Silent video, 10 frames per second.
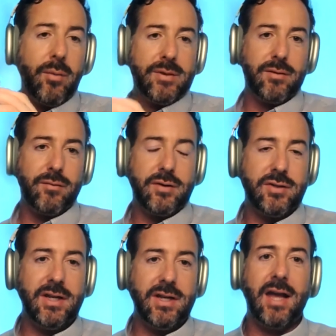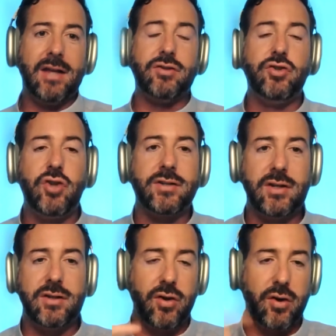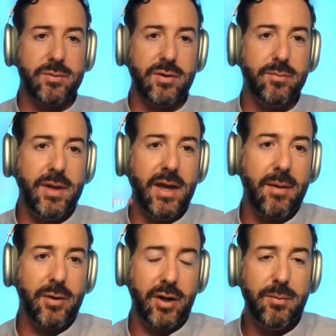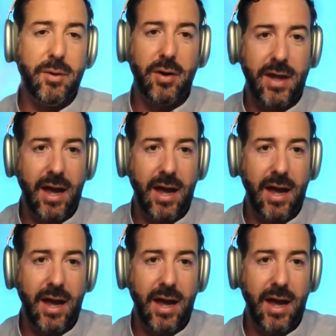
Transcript: enormous efficiency gains just in terms of being able to